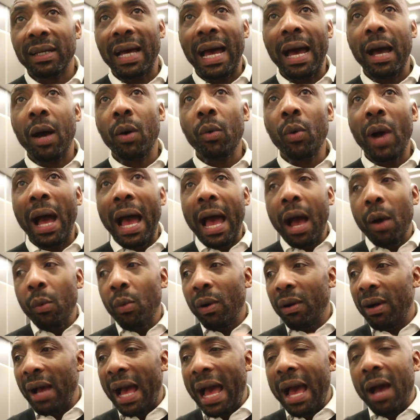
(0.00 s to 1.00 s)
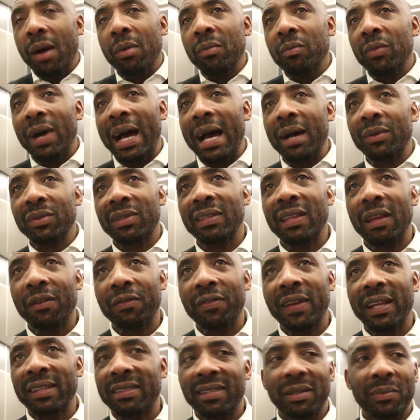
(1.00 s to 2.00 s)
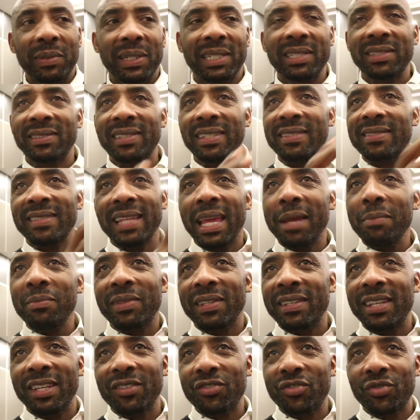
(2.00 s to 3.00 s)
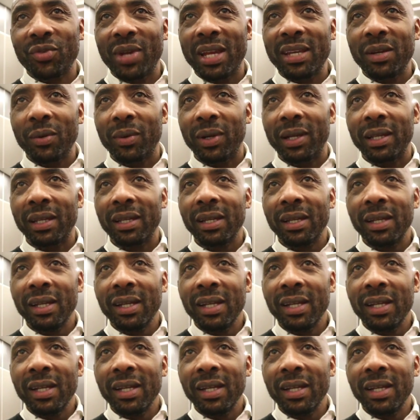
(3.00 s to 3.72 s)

How, how, how, how does it affect it? Because his name's in history anyway.